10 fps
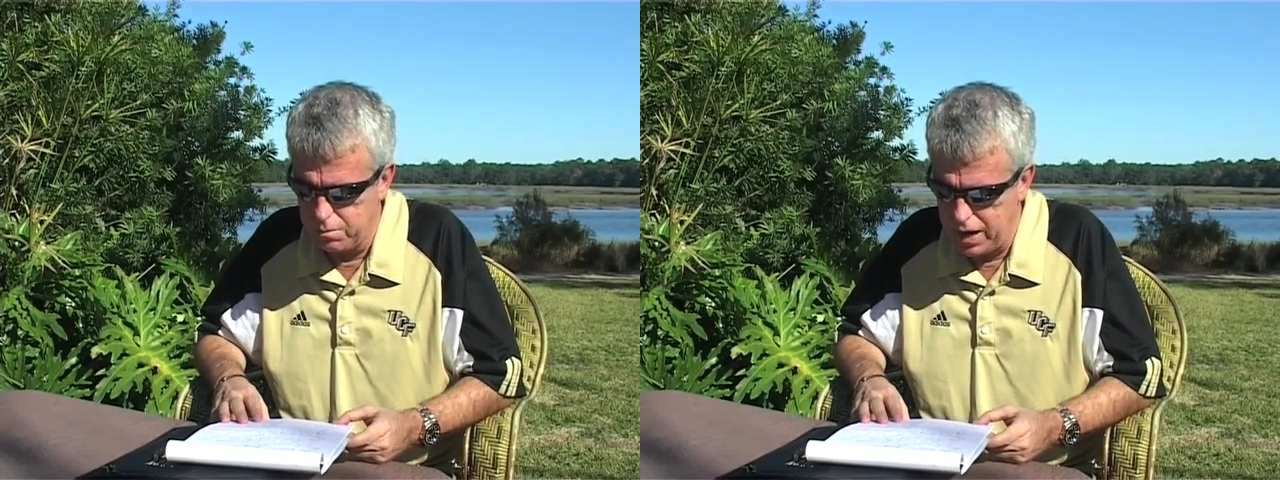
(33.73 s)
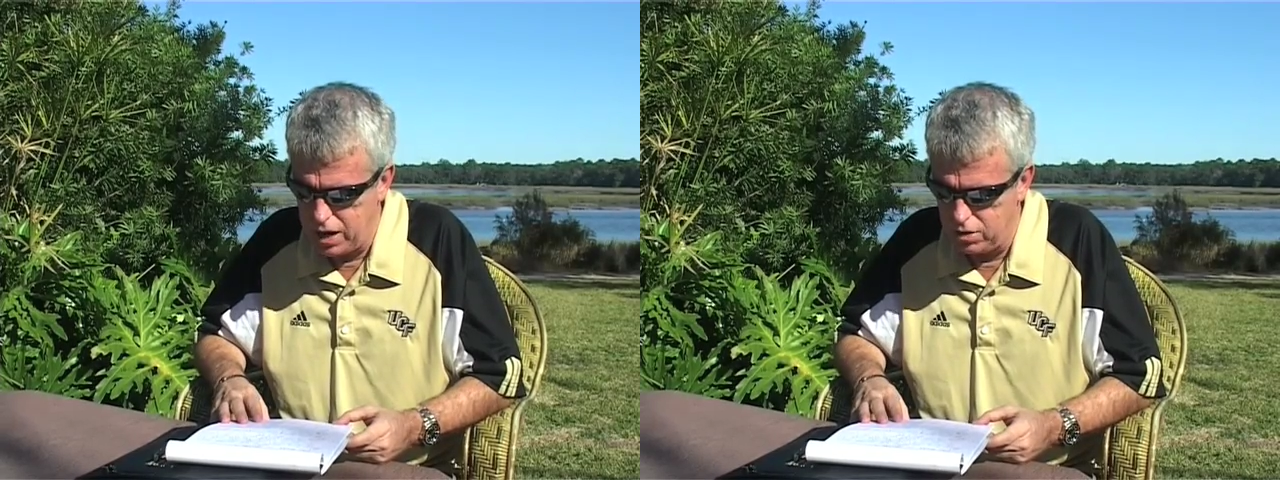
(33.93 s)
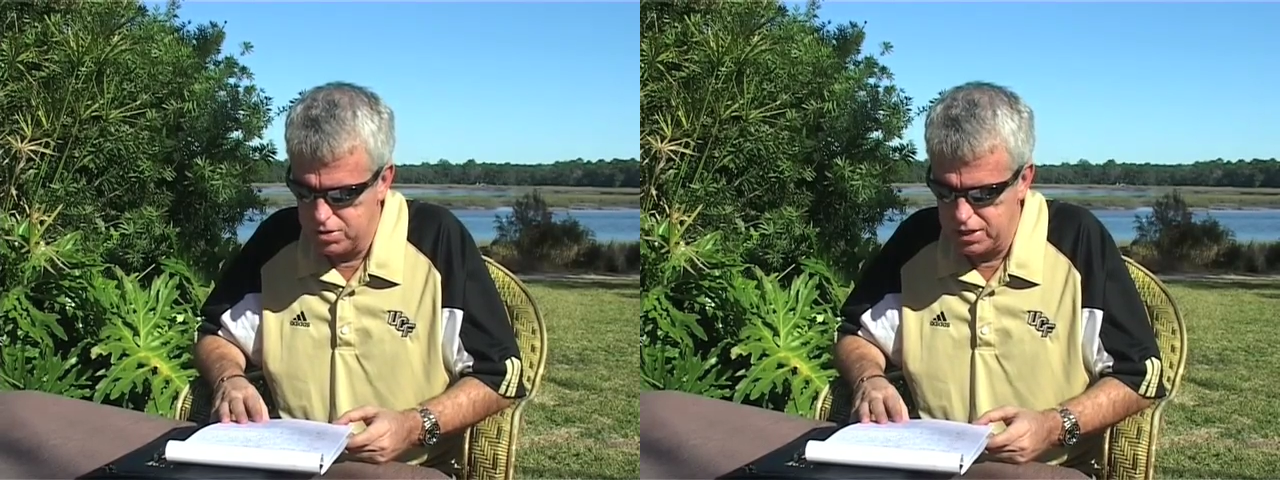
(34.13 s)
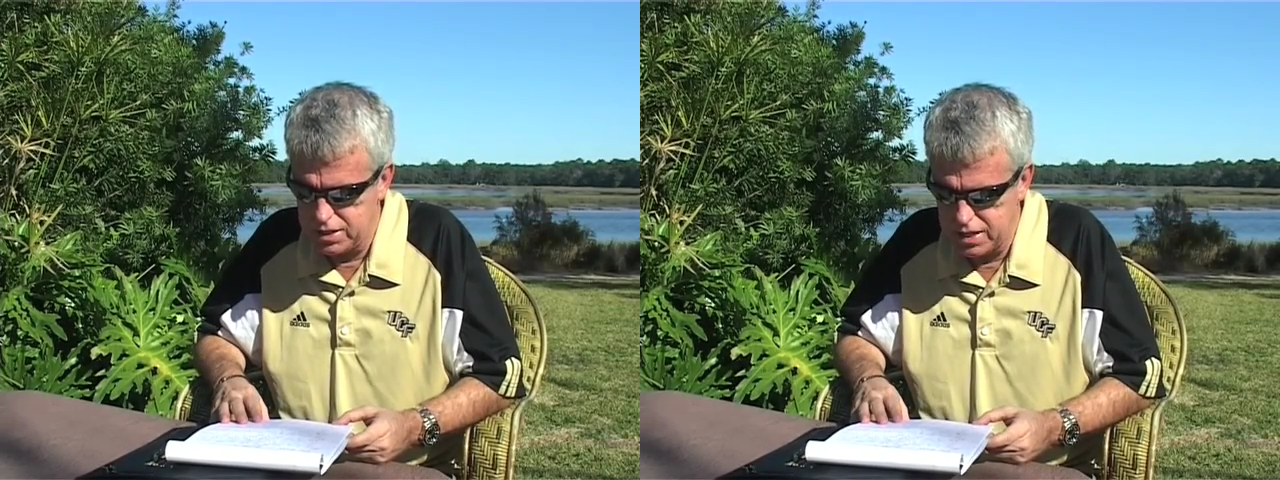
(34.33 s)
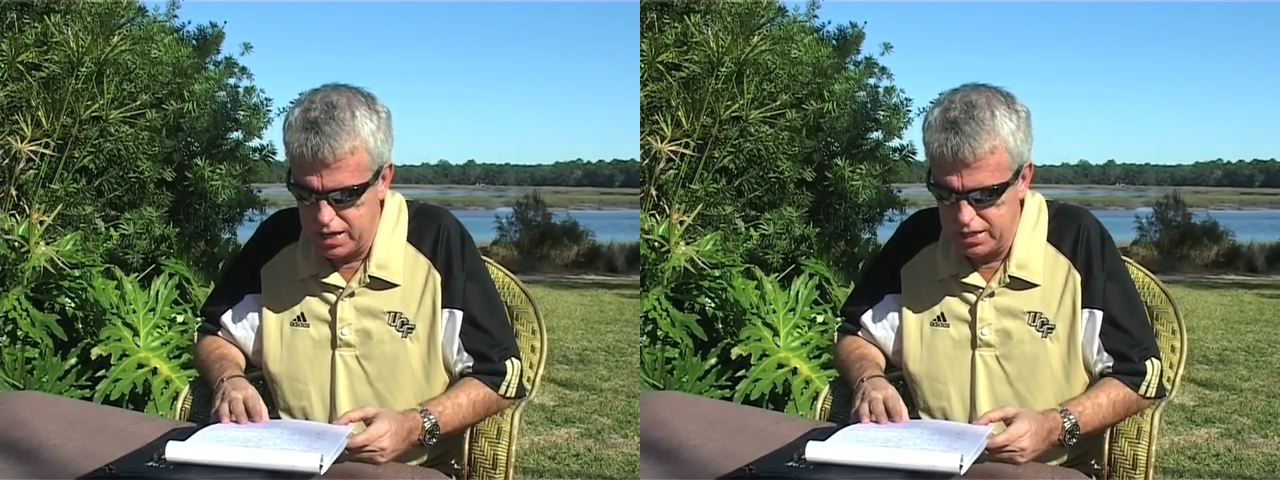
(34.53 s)
mouths
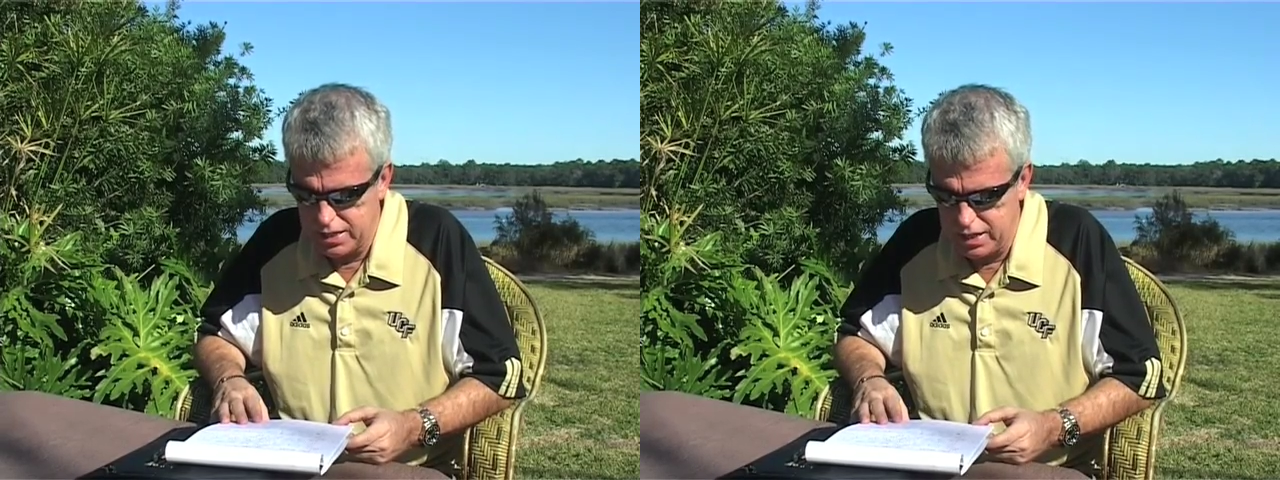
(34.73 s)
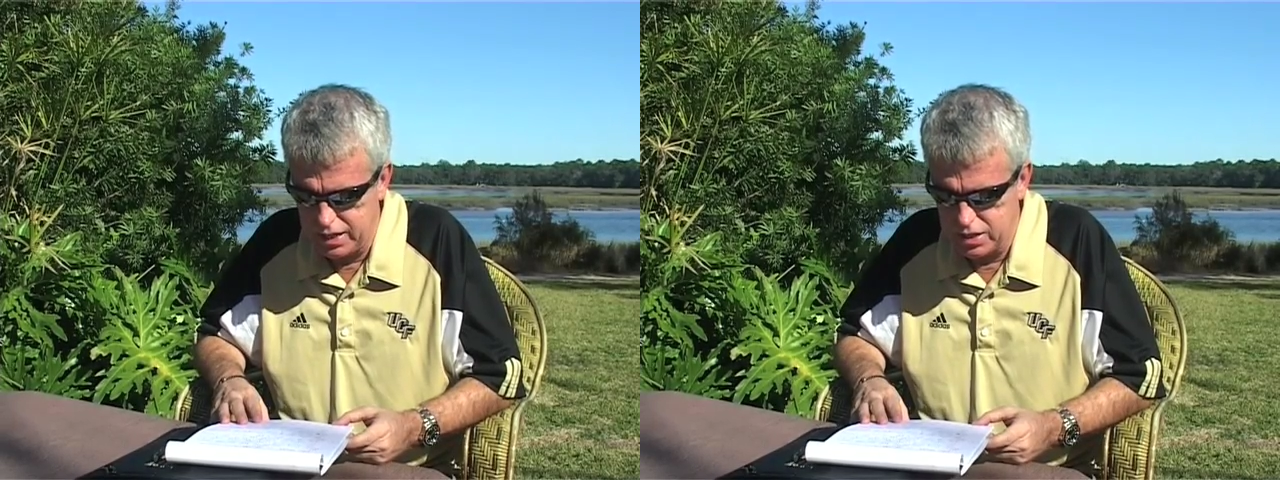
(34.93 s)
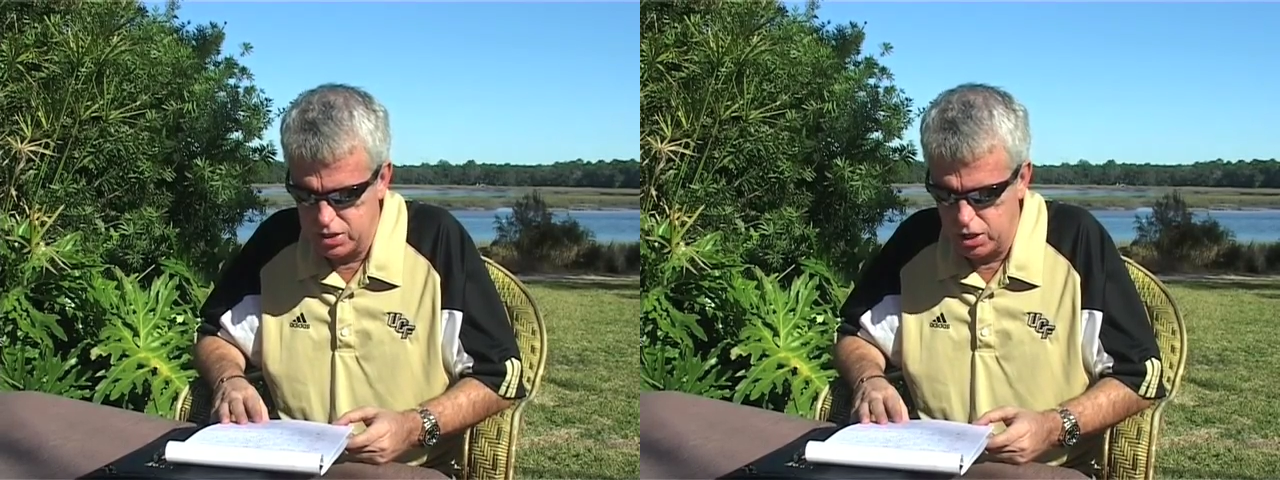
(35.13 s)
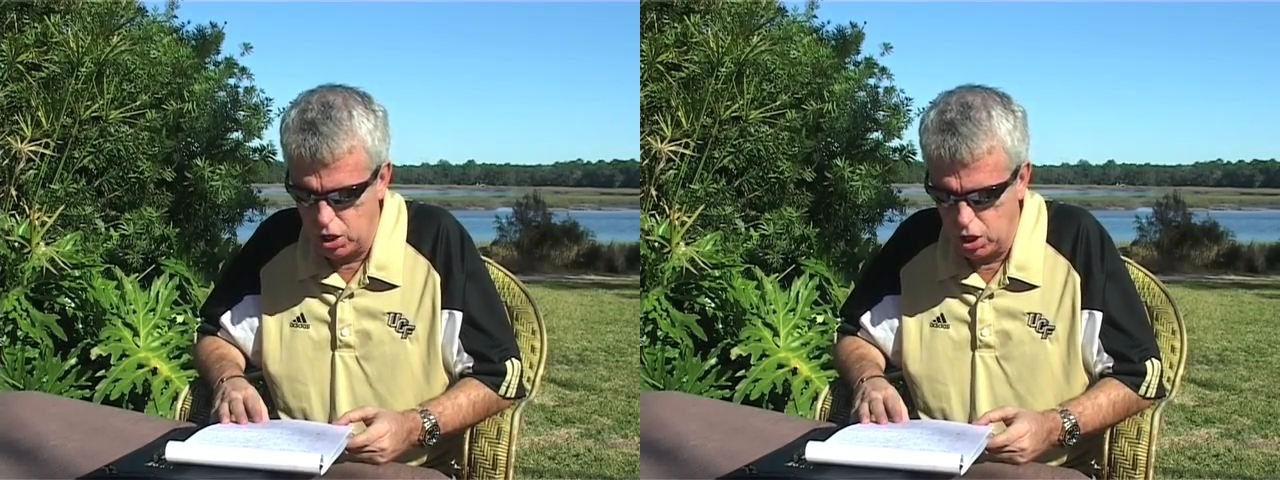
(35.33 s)
and saying things that